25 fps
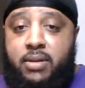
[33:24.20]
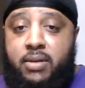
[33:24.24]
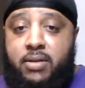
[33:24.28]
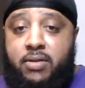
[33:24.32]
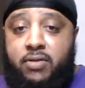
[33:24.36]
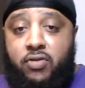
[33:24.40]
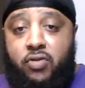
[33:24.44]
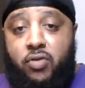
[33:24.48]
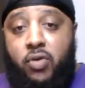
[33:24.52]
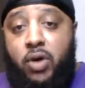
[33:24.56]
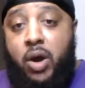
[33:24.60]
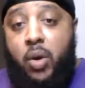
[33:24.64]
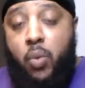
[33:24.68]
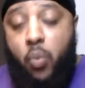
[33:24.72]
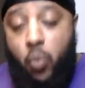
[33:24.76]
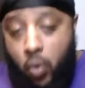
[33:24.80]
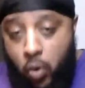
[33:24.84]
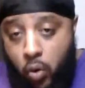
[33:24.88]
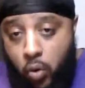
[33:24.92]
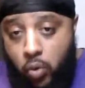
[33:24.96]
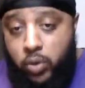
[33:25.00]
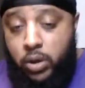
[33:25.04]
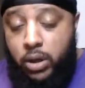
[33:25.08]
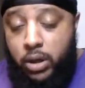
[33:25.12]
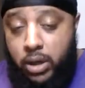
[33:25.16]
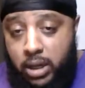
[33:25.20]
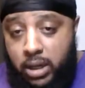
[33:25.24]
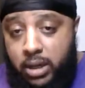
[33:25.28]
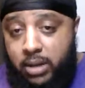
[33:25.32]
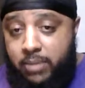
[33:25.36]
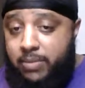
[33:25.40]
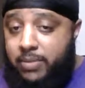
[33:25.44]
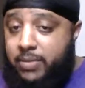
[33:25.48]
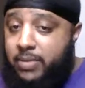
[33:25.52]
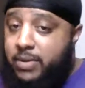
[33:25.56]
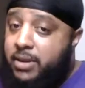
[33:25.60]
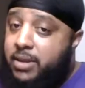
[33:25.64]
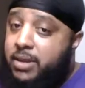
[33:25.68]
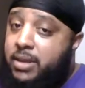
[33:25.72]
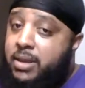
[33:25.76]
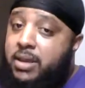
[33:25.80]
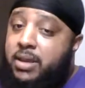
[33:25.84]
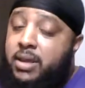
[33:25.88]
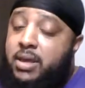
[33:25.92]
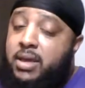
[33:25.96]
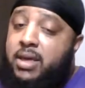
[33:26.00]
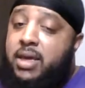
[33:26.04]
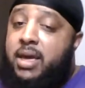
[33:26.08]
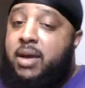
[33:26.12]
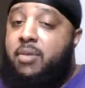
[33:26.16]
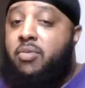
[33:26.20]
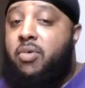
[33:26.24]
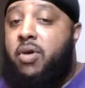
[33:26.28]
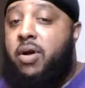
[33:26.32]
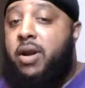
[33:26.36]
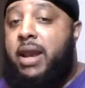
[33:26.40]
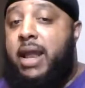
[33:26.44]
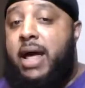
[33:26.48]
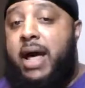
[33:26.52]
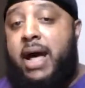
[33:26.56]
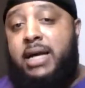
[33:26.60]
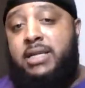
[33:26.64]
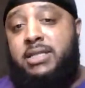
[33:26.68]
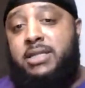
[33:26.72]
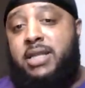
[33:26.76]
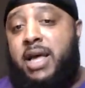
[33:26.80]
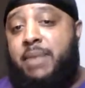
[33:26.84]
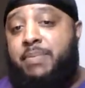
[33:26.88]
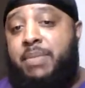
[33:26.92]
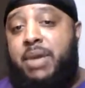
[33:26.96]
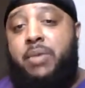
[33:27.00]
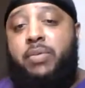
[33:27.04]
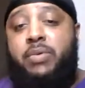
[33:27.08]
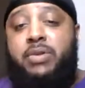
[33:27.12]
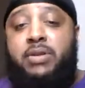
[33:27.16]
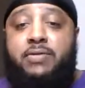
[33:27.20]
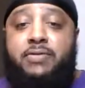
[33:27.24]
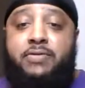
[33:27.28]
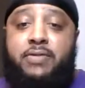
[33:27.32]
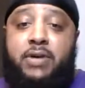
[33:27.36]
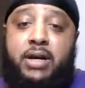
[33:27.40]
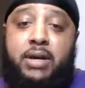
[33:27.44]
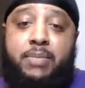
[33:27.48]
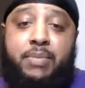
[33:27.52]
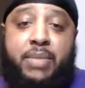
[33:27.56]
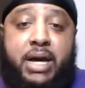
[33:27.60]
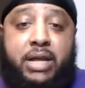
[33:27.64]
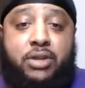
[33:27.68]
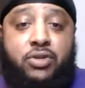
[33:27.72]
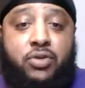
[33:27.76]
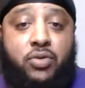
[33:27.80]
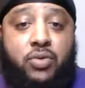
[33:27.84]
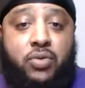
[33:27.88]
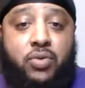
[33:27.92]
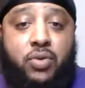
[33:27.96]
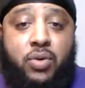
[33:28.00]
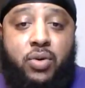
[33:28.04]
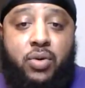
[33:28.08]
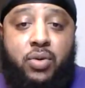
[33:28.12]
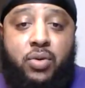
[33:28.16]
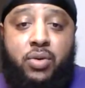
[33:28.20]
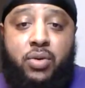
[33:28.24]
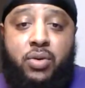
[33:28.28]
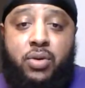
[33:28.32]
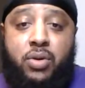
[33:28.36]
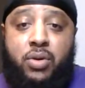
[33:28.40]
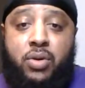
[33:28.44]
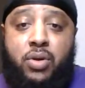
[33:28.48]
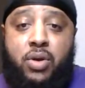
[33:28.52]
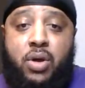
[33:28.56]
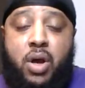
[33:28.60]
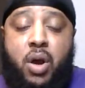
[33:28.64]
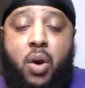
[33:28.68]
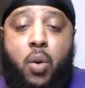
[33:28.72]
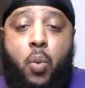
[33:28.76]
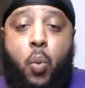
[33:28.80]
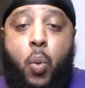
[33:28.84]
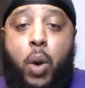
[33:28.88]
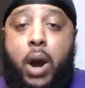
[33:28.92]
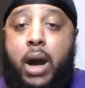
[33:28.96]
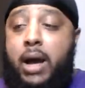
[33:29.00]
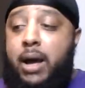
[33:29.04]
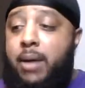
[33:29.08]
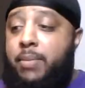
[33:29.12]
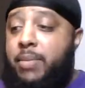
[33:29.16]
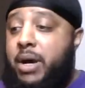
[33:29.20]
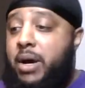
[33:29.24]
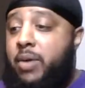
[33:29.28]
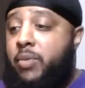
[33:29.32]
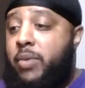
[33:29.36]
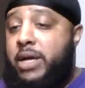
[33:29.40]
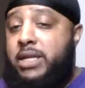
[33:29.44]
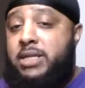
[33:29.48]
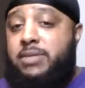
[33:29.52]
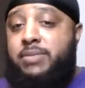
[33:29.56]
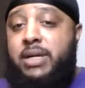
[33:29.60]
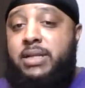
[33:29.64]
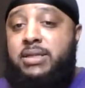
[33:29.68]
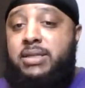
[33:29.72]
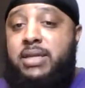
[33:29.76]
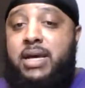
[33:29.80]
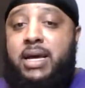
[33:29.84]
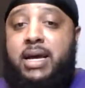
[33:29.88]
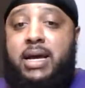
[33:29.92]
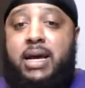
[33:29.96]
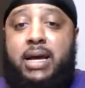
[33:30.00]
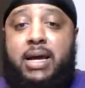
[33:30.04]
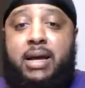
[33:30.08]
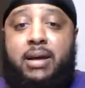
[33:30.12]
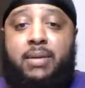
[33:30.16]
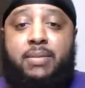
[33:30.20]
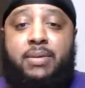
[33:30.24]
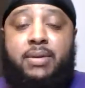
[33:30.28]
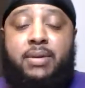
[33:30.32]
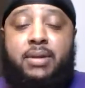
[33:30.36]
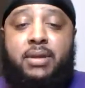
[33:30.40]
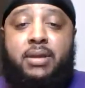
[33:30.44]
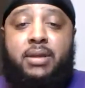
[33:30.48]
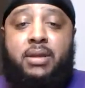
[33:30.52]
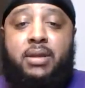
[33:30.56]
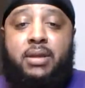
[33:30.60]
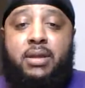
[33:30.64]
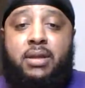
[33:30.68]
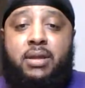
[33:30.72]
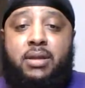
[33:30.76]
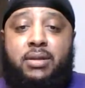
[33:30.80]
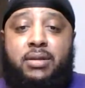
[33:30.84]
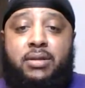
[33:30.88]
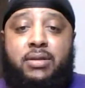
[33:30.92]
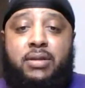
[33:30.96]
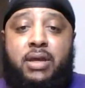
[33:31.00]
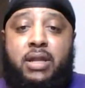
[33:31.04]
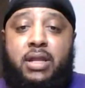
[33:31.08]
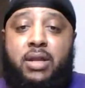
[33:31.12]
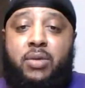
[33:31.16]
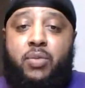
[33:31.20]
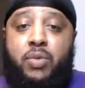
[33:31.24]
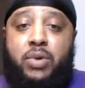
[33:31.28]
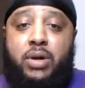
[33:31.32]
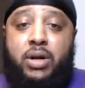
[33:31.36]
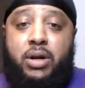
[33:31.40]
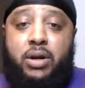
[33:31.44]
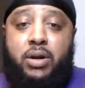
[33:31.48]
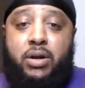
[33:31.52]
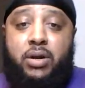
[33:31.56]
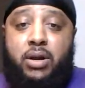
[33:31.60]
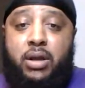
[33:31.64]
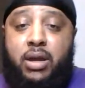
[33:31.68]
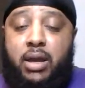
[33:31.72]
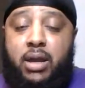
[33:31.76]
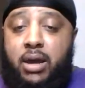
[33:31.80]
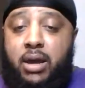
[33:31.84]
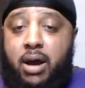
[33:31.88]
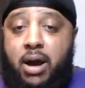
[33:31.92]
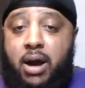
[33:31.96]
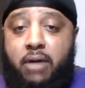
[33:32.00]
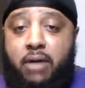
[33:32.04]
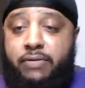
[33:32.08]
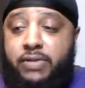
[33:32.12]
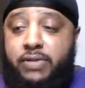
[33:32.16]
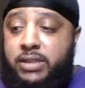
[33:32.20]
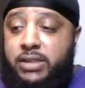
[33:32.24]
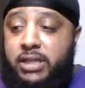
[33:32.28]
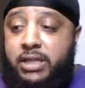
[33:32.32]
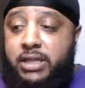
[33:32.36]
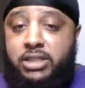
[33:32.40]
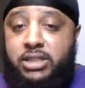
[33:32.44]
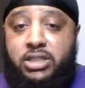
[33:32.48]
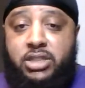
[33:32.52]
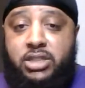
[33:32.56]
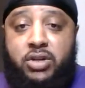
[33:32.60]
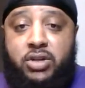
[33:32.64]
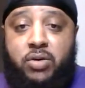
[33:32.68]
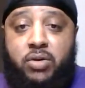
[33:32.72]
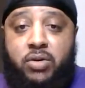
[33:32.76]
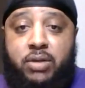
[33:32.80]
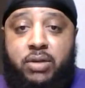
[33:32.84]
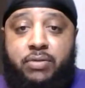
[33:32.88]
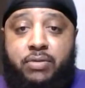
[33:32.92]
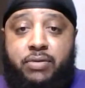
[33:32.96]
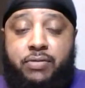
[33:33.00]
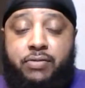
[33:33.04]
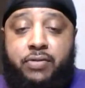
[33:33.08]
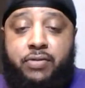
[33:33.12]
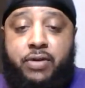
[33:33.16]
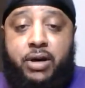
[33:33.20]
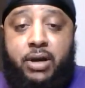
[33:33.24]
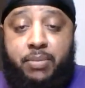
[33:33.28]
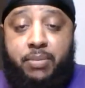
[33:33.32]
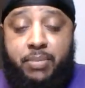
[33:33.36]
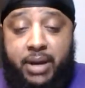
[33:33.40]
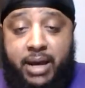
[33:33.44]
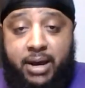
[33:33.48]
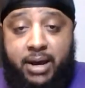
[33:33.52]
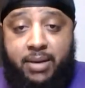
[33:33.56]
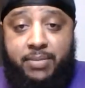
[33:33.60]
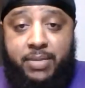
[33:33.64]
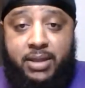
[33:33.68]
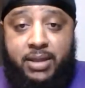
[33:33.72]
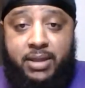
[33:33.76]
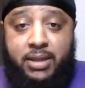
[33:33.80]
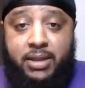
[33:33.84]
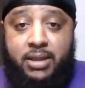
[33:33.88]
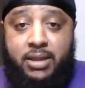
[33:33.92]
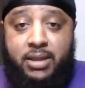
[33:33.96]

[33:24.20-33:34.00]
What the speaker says: So I woke up and realized, like, man, what the fuck am I doing? Why am I wasting my time dealing with her? Obviously, she don't give a fuck about me.